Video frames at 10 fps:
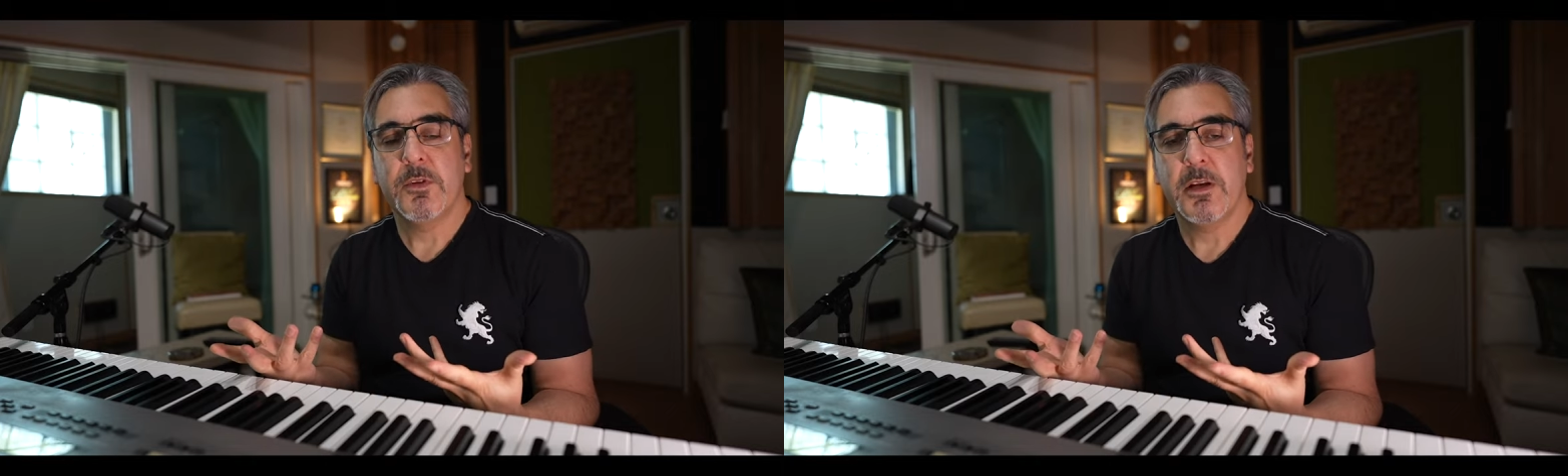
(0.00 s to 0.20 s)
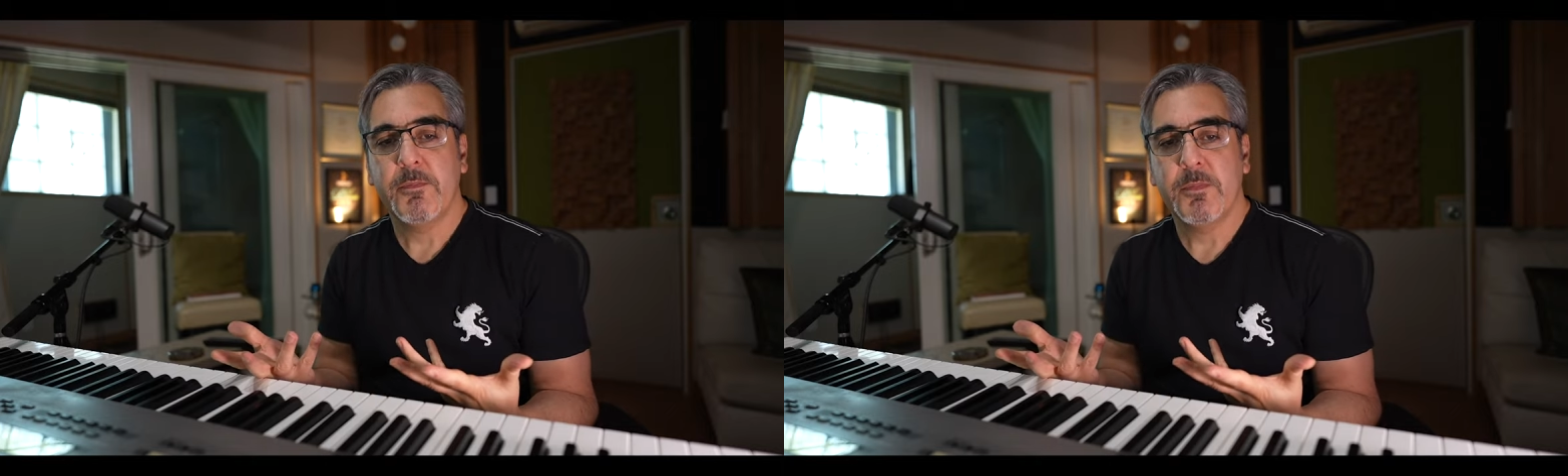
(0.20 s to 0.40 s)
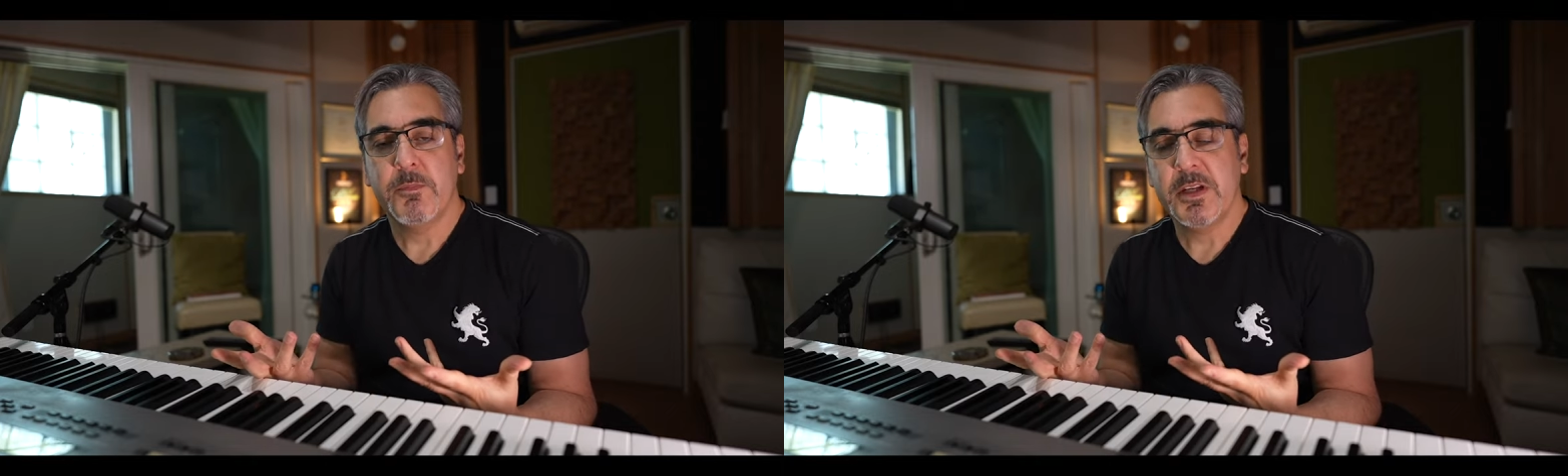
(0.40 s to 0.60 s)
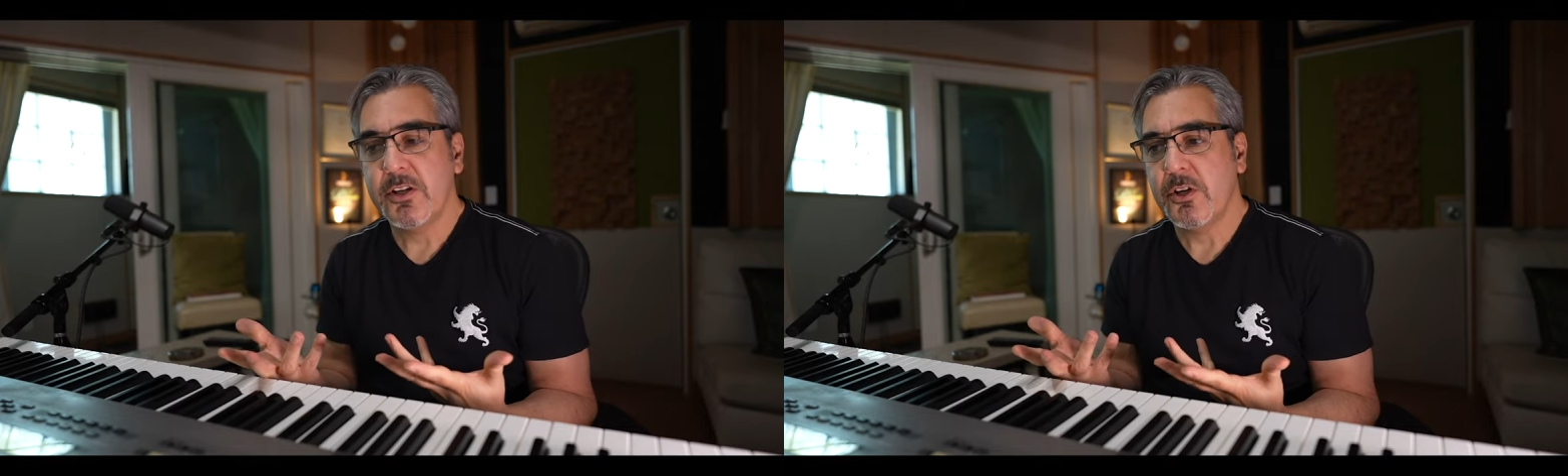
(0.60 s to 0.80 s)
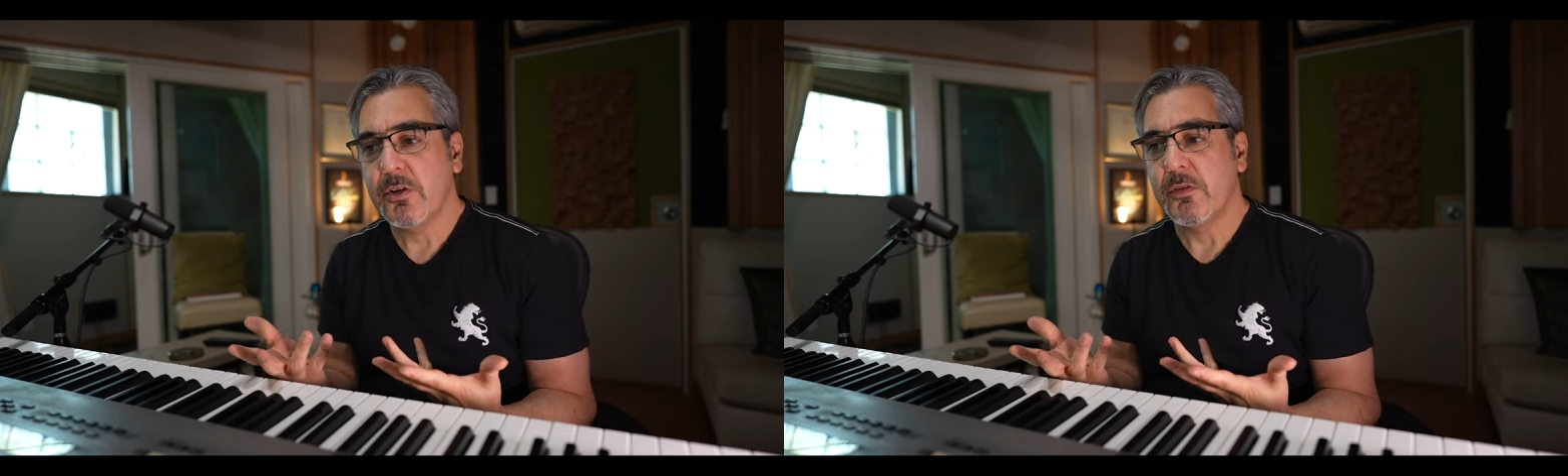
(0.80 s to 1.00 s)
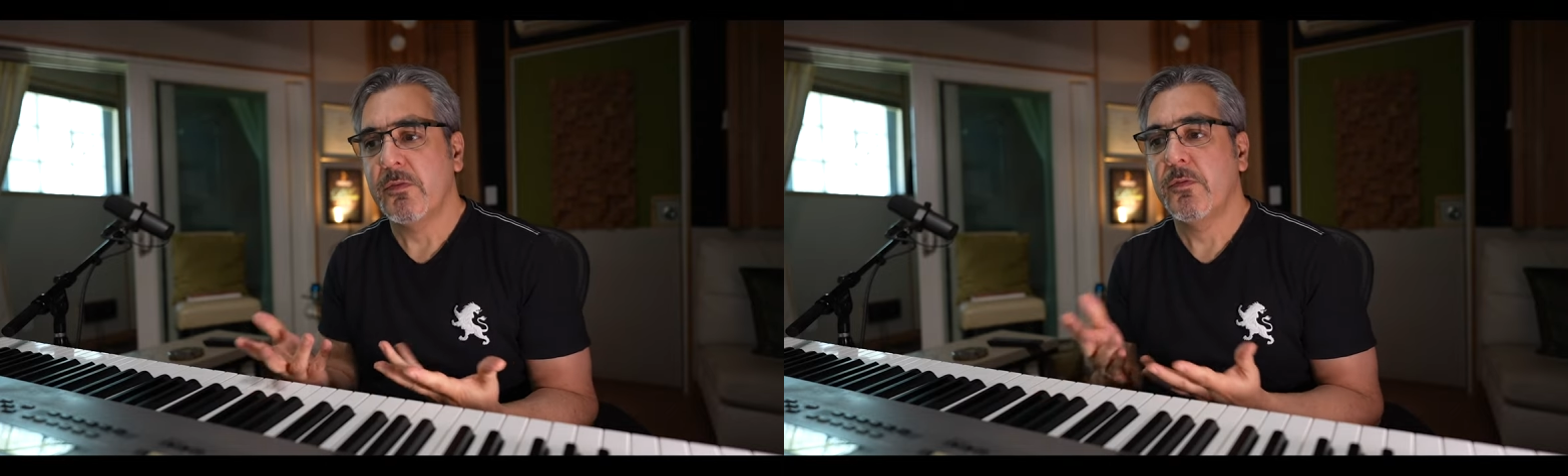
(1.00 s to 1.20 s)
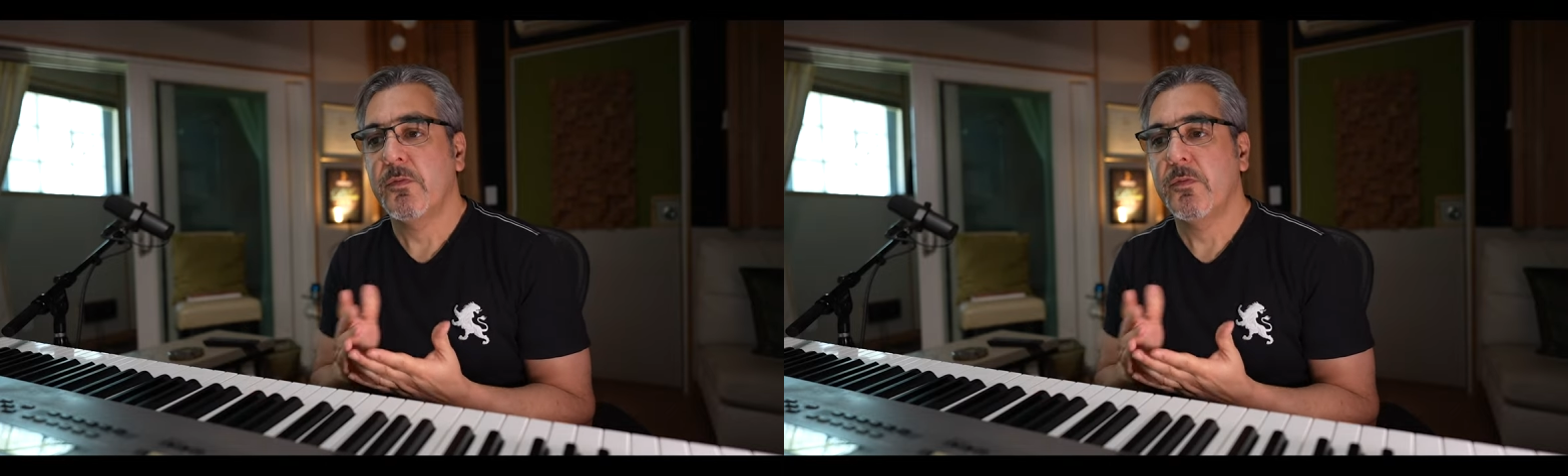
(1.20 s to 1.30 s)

a video